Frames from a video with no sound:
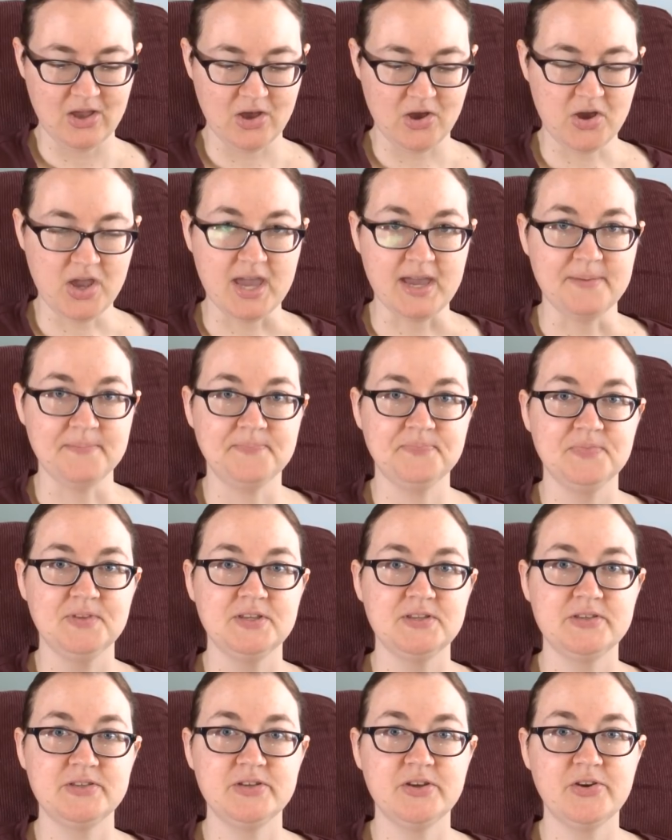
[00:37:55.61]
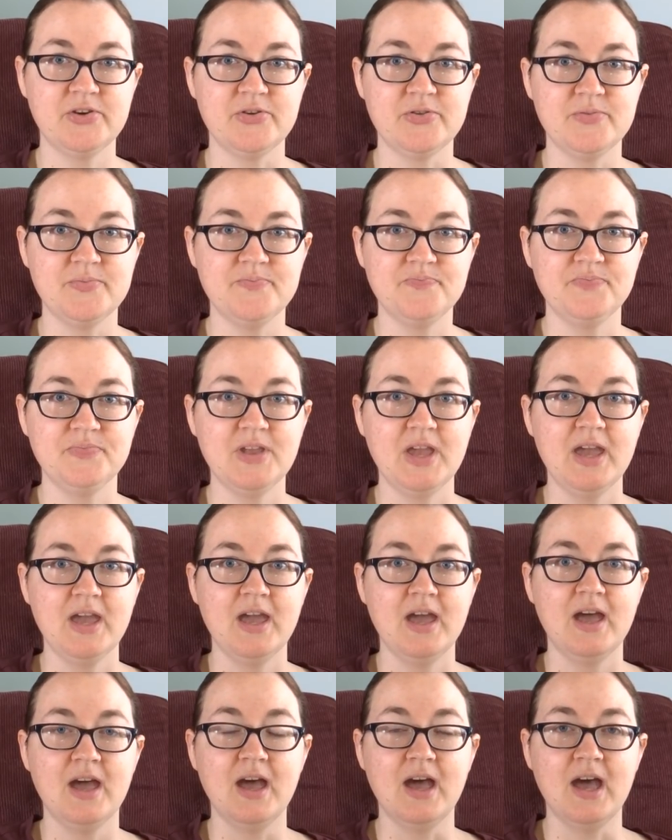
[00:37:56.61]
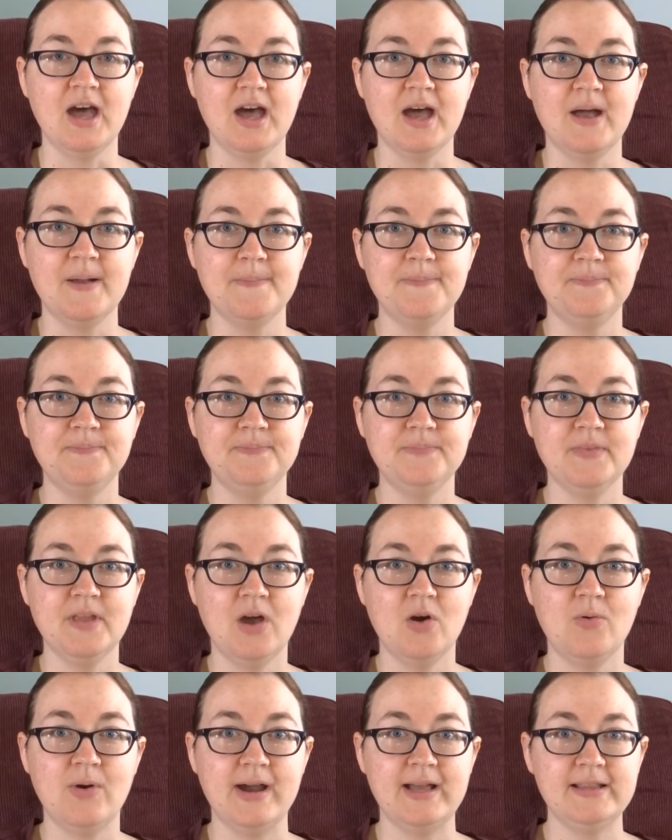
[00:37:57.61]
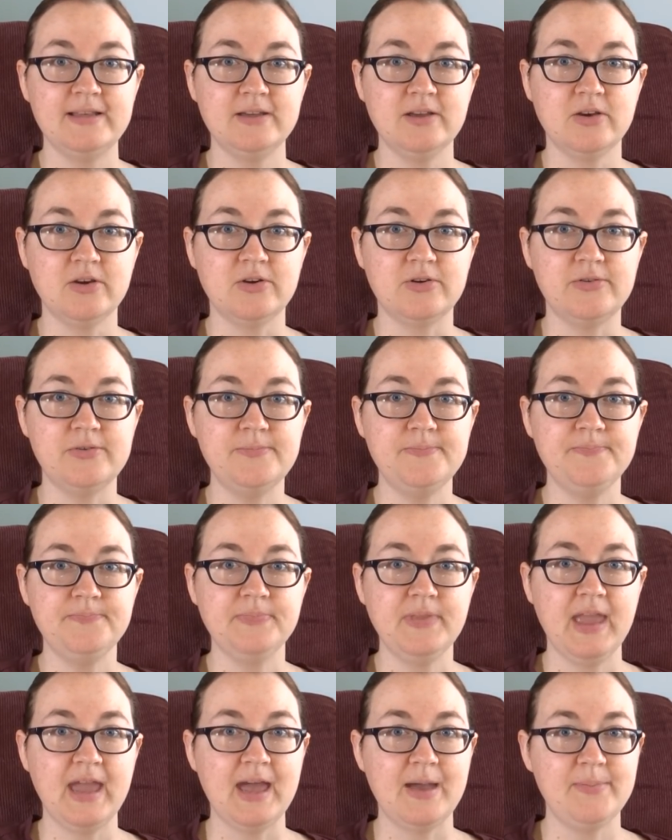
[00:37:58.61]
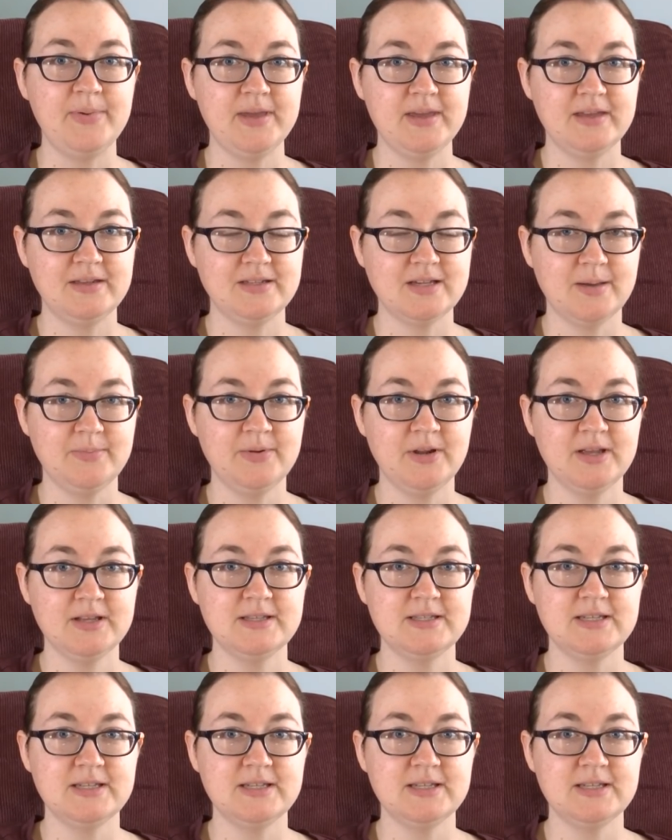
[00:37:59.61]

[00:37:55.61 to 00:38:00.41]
Okay, so a while ago, Abby at Top Knot